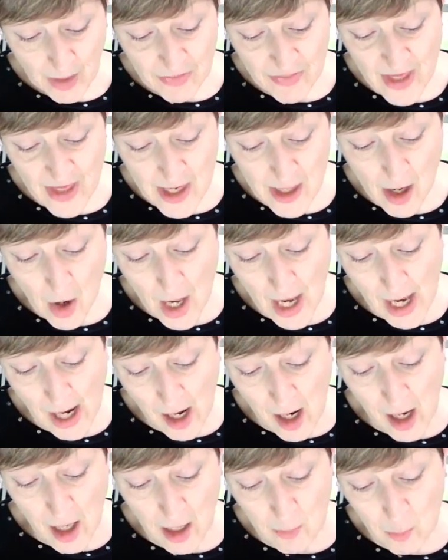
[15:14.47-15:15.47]
then
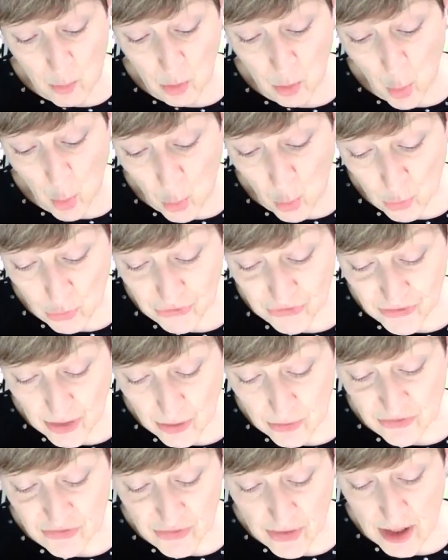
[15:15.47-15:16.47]
I will
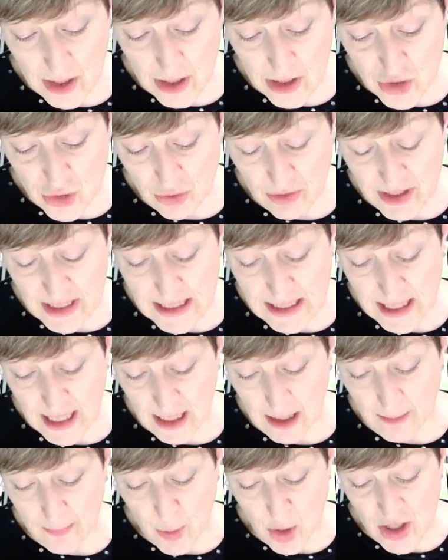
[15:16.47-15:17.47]
also, certainly during
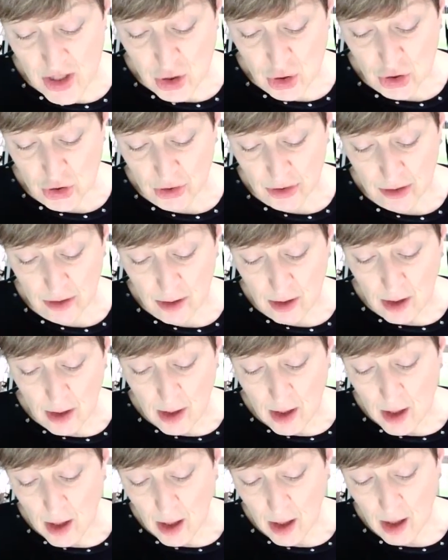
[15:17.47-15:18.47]
Sale-A-Bration,
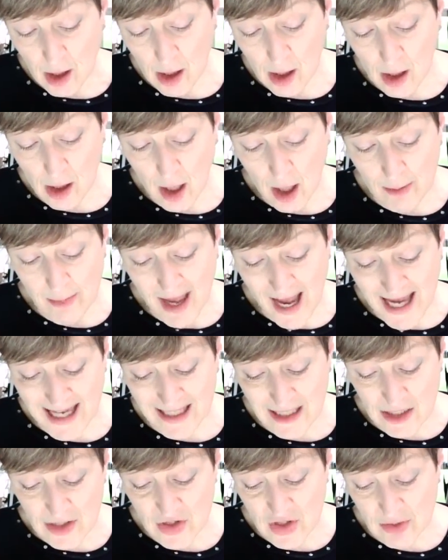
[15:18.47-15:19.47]
uh, I'm
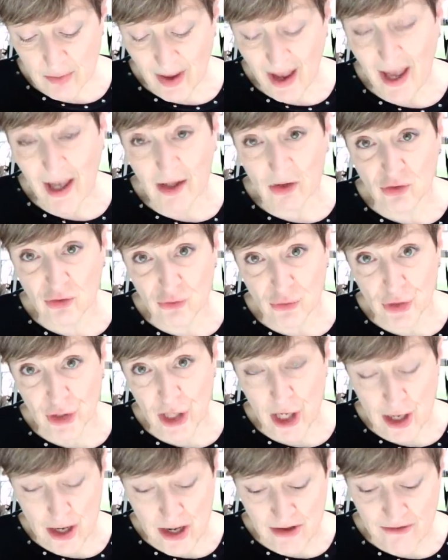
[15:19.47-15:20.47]
adding some extra
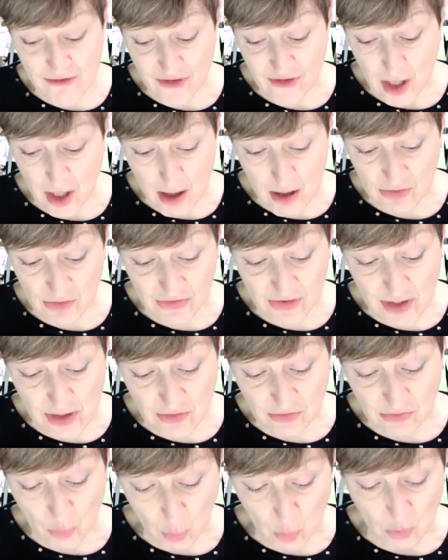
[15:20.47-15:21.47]
live
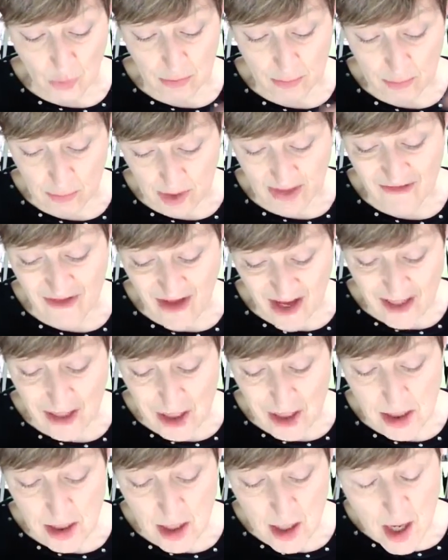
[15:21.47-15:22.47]
classes or
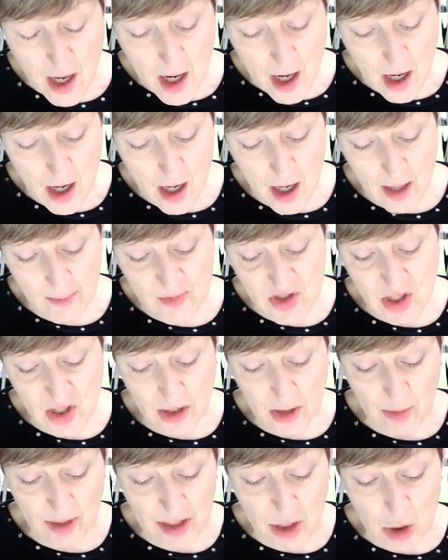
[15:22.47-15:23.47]
events. Um, so
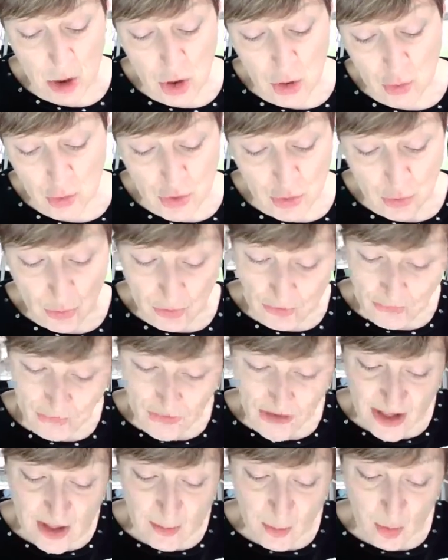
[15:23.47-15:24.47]
there'll be the usual
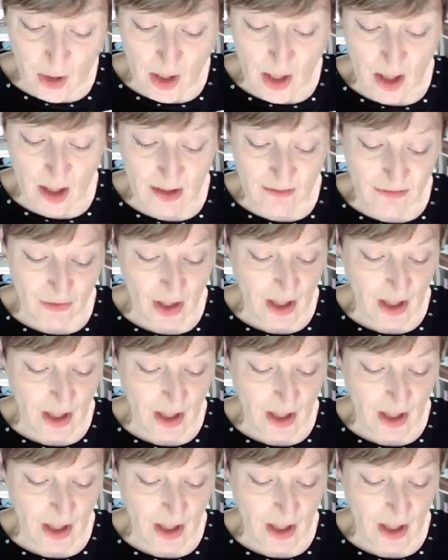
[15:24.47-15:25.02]
Facebook Live